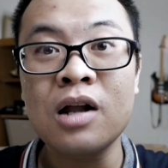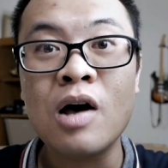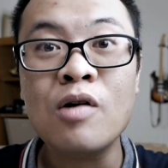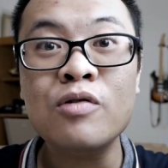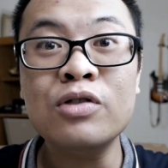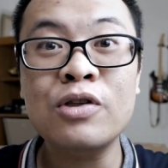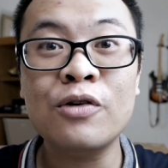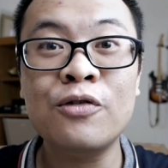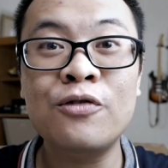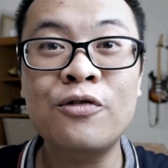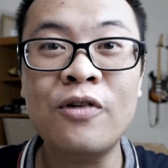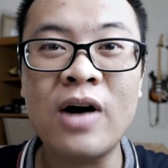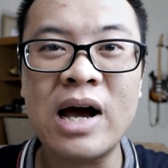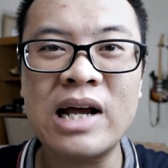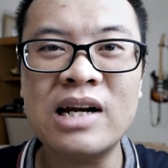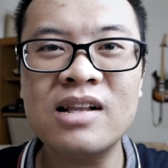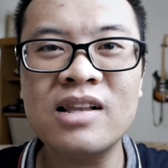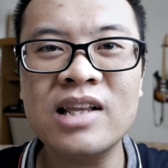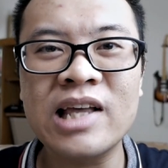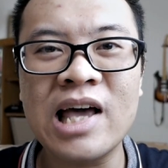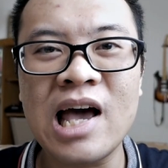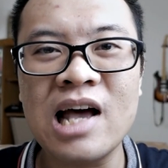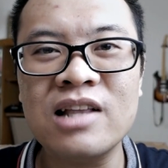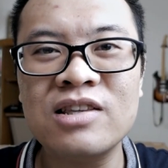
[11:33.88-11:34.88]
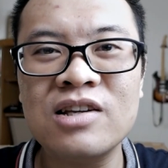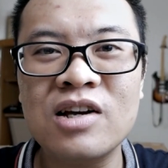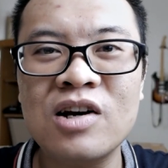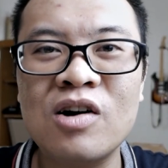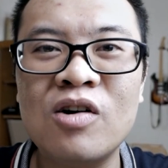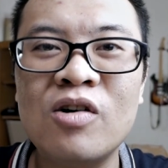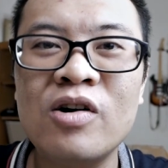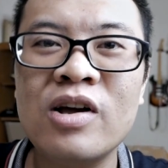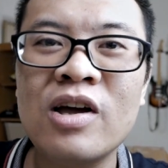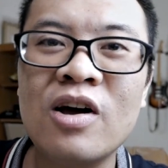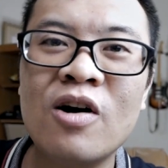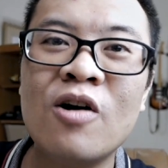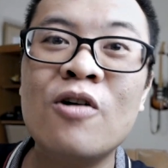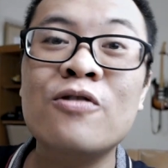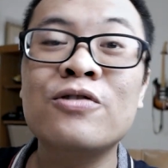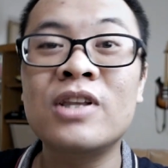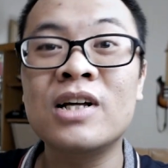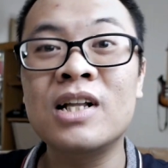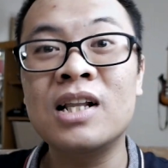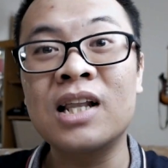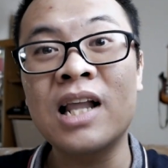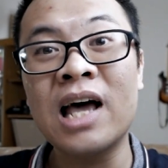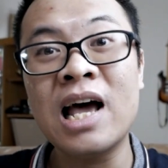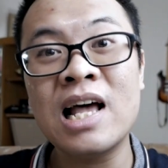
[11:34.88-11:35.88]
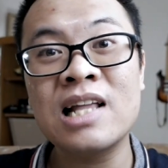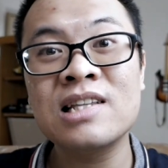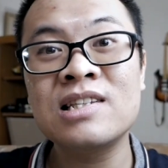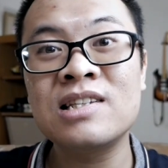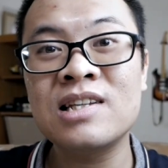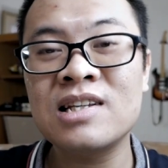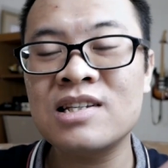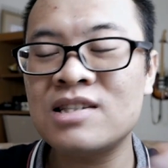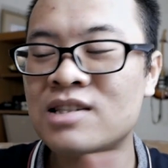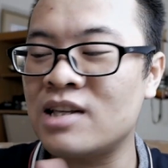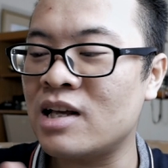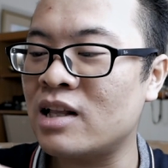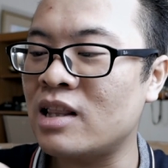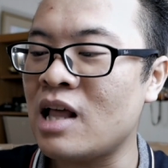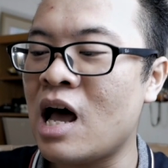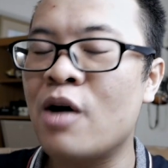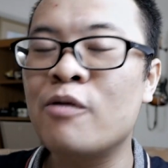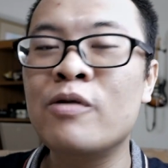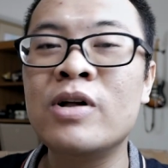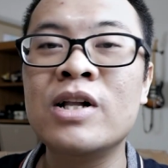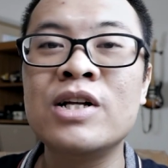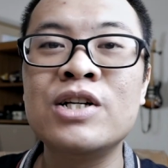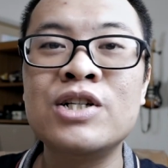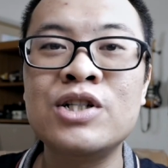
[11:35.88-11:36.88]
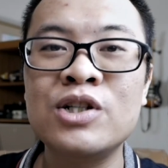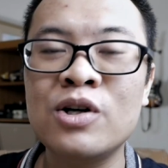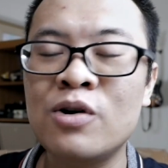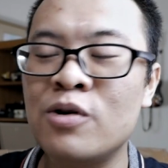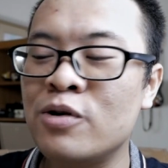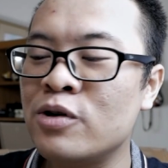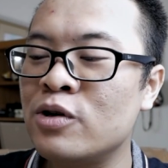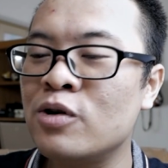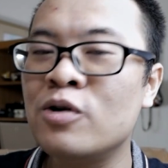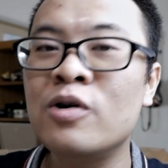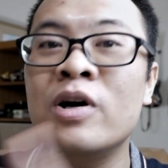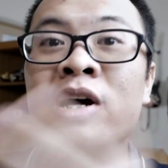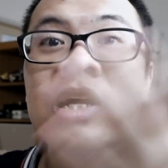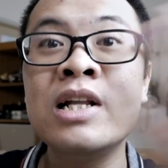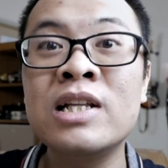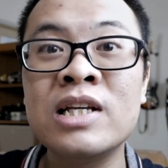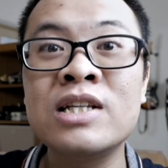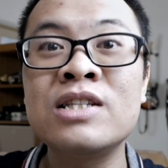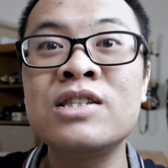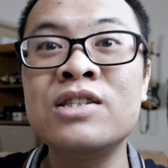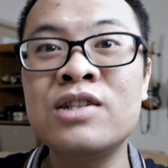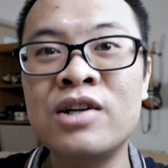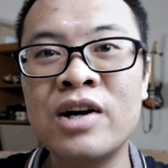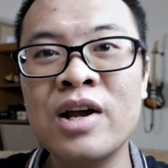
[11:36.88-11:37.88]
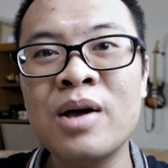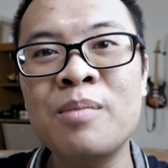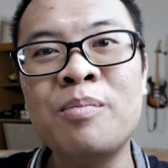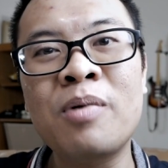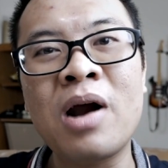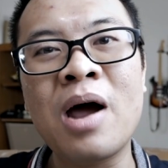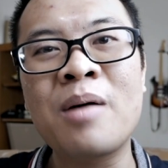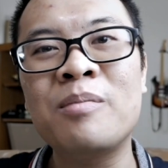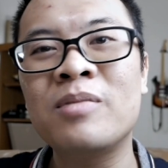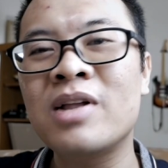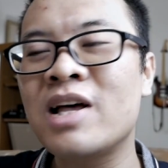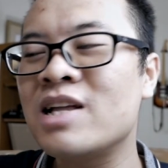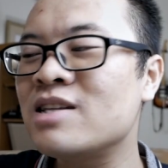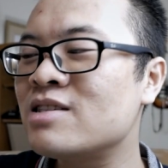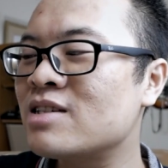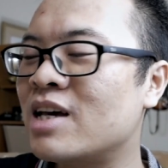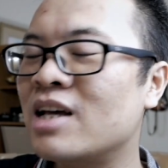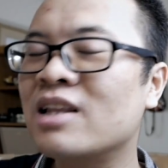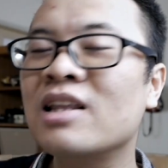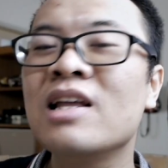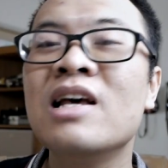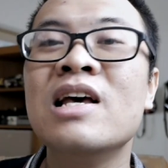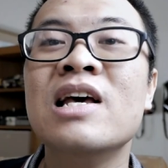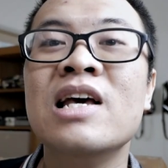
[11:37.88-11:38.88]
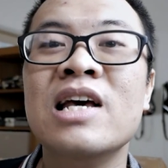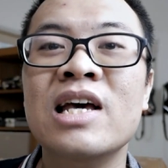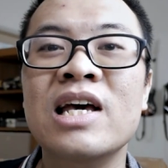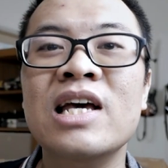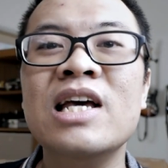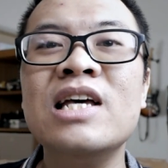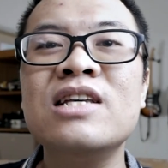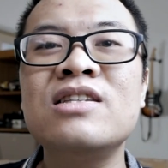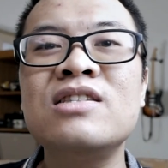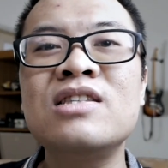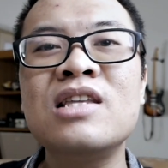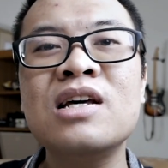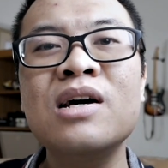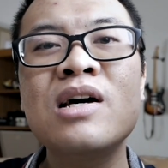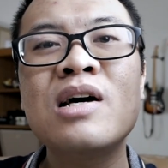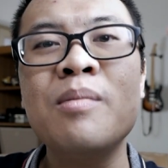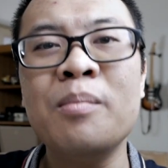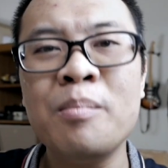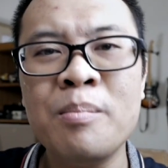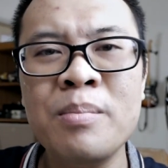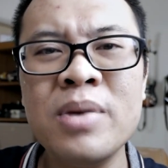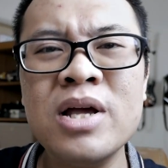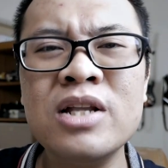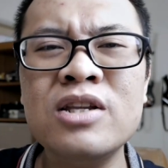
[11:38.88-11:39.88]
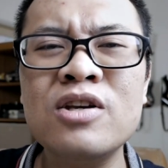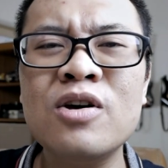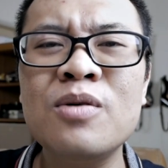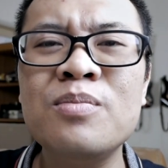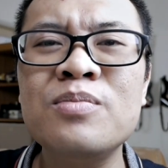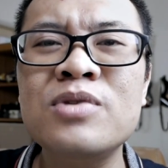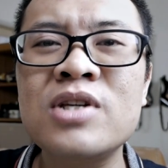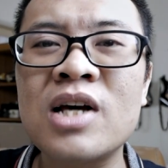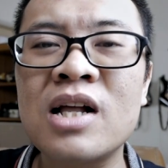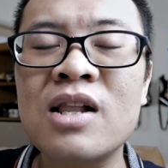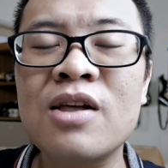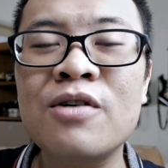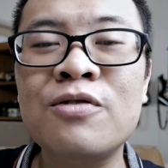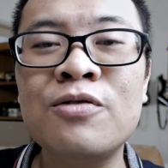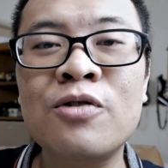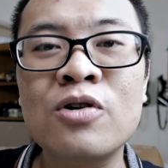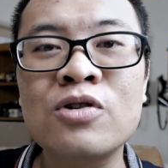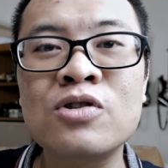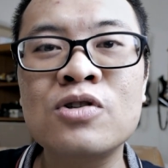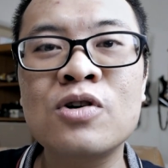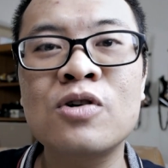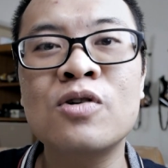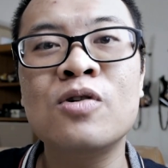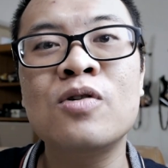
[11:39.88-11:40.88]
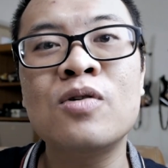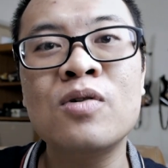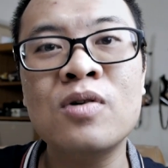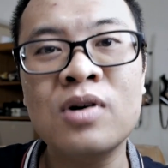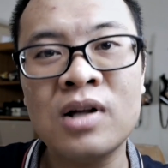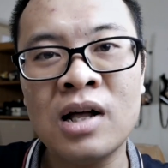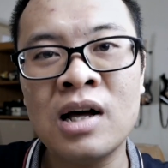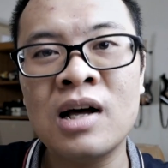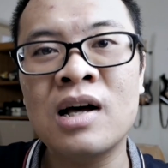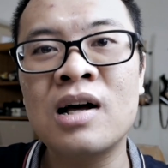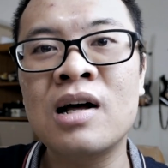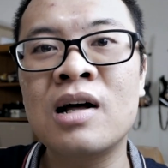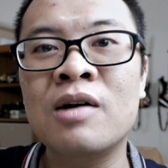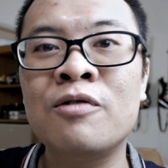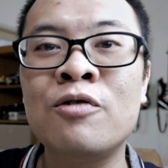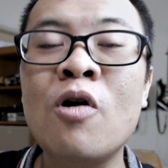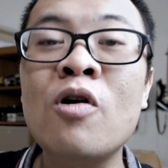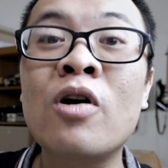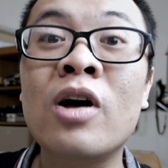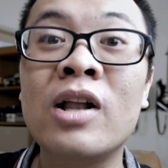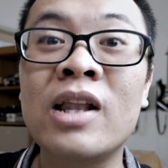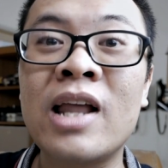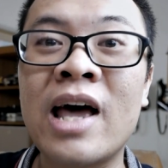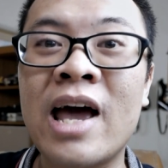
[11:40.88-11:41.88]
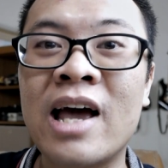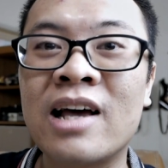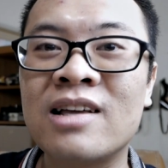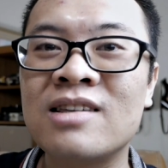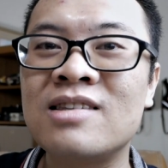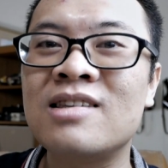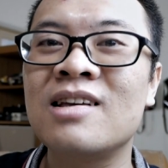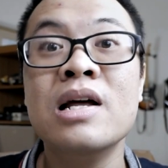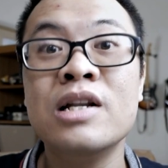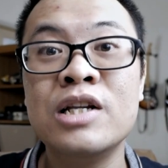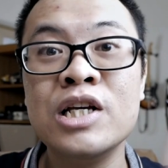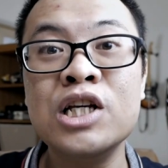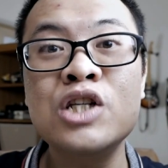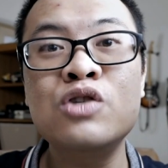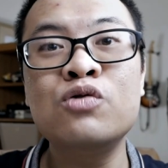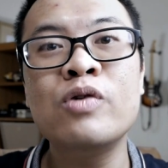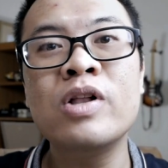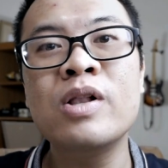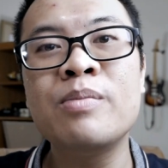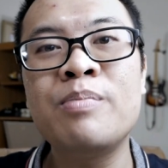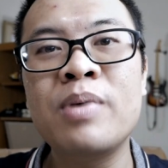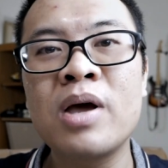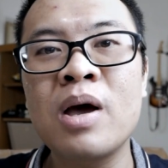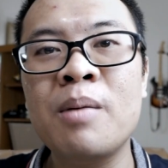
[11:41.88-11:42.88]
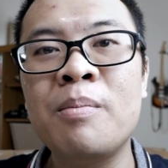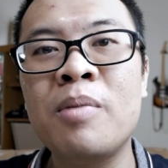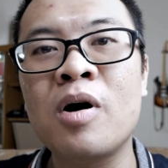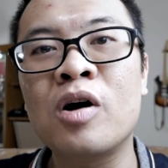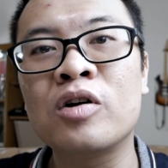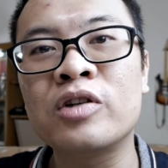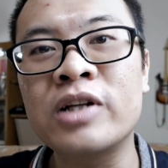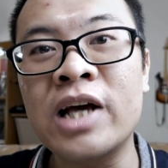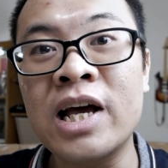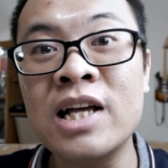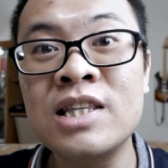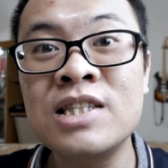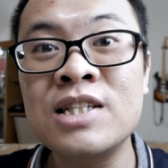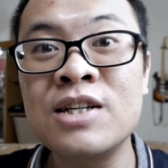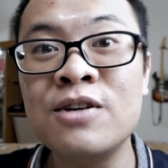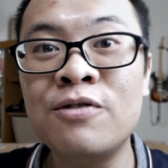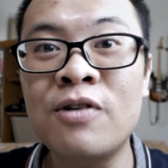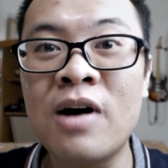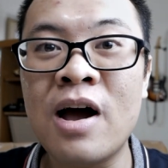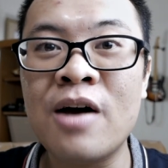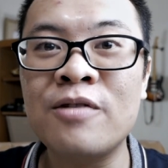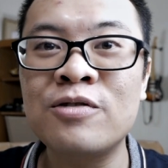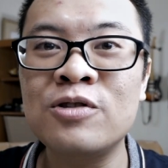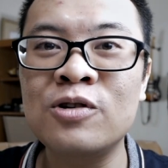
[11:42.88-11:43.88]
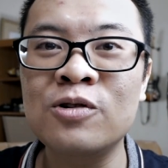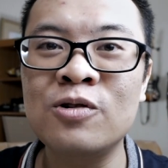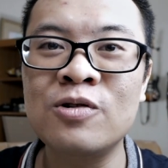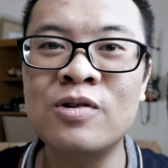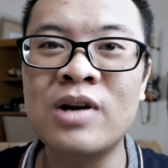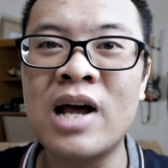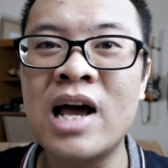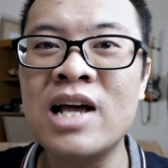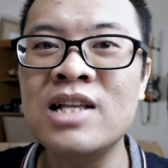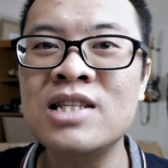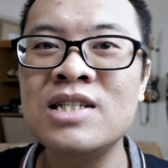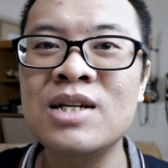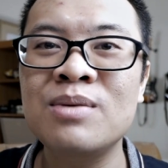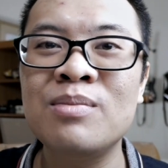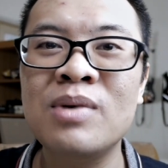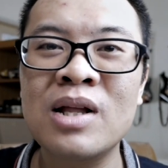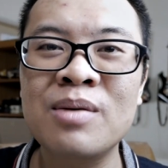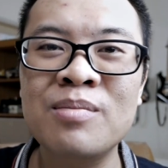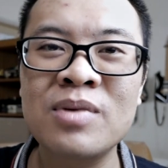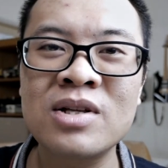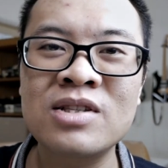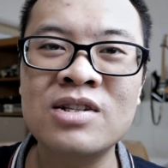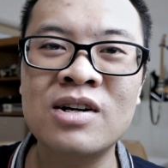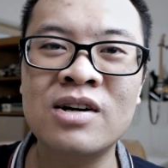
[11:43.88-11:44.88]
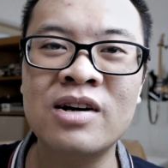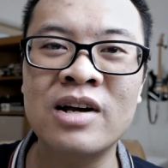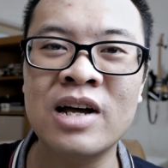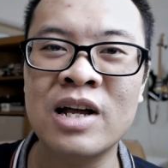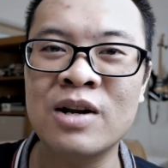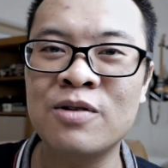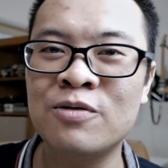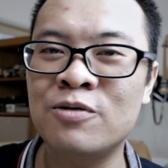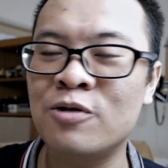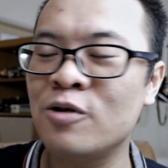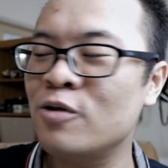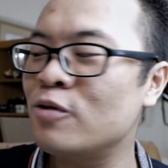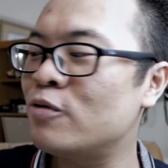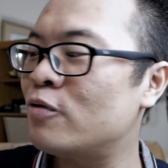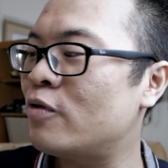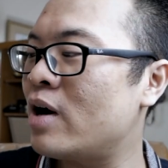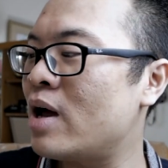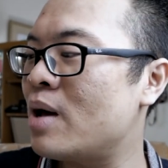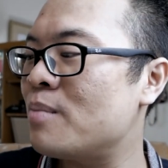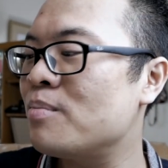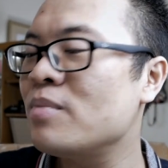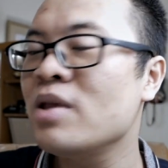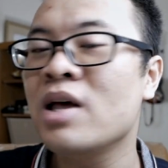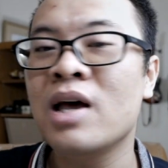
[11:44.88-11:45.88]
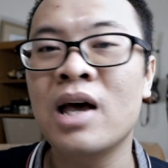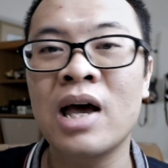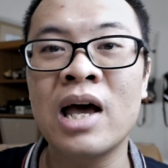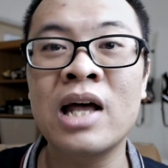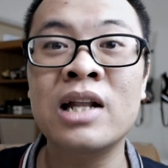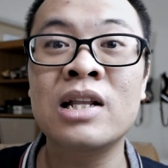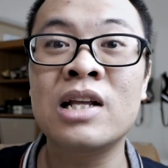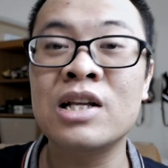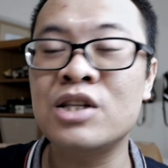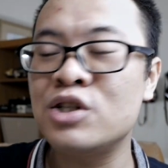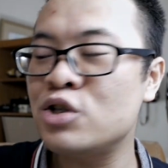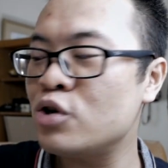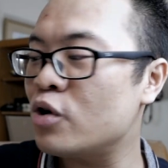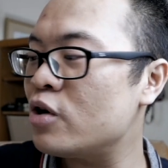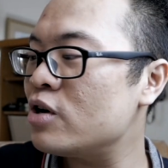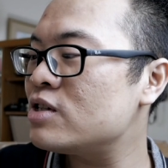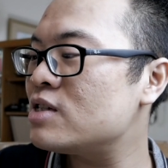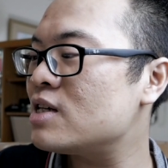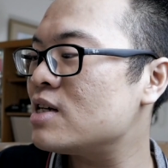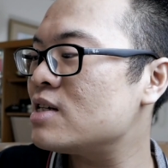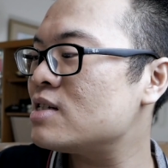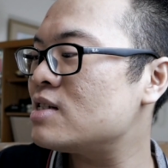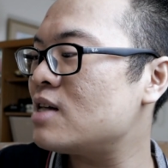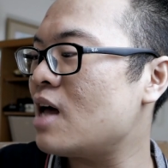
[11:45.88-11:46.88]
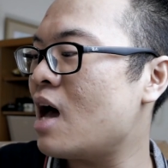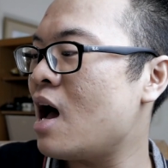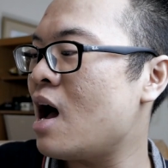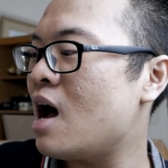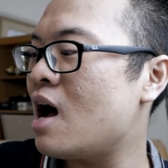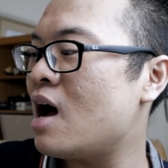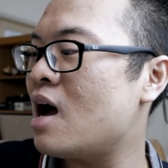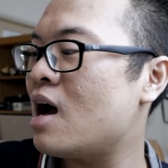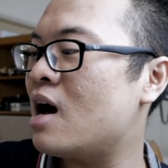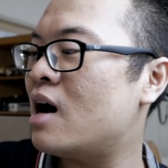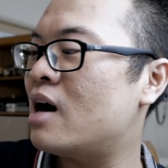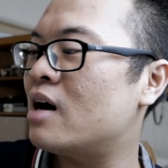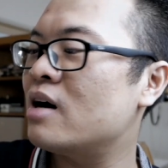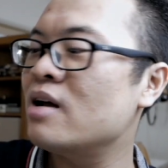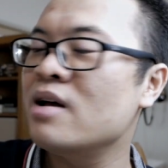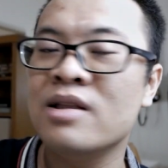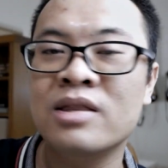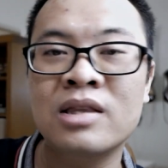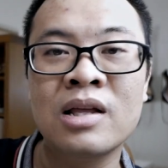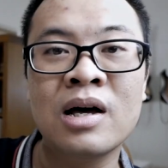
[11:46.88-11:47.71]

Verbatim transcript: Now, the final category of the lenses that I will show you in this three prime lens kit is the medium telephoto uh, focal length. This will be about eighty-five to ninety millimeter in full frame, and the choices are